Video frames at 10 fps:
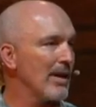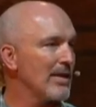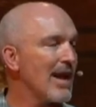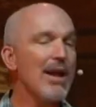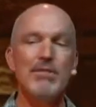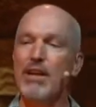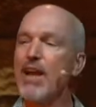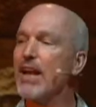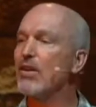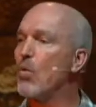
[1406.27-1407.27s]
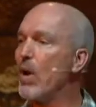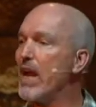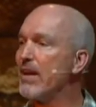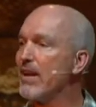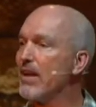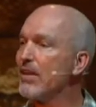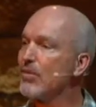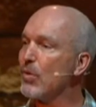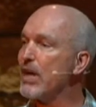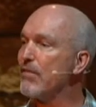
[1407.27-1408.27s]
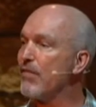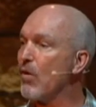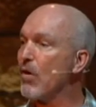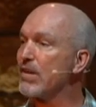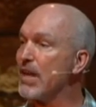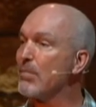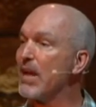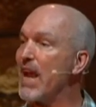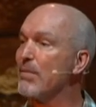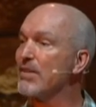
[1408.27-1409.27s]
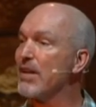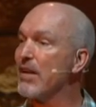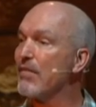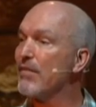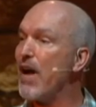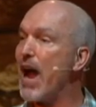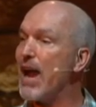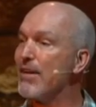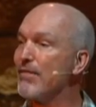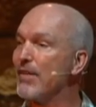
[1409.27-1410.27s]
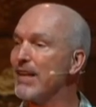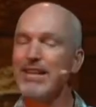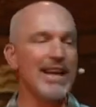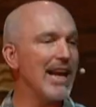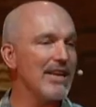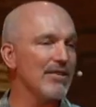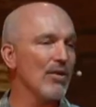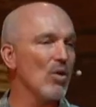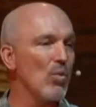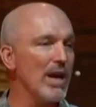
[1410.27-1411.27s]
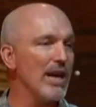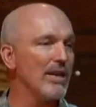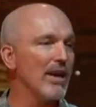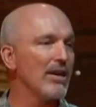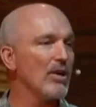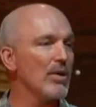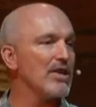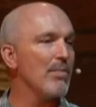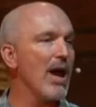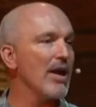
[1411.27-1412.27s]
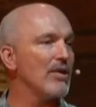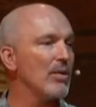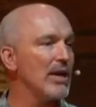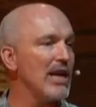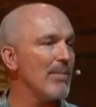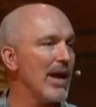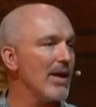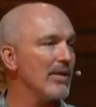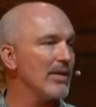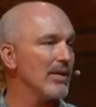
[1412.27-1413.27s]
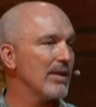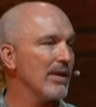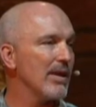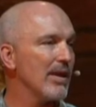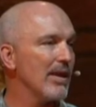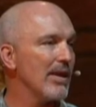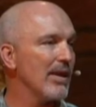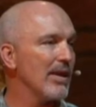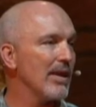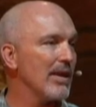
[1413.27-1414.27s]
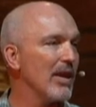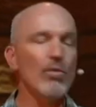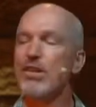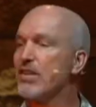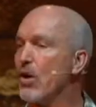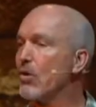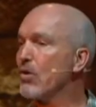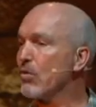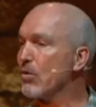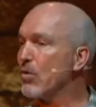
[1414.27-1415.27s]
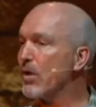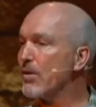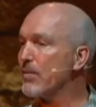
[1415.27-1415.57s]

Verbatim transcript: Times I've had to wait three, four, sometimes five days or a week to respond to an email that was so cruel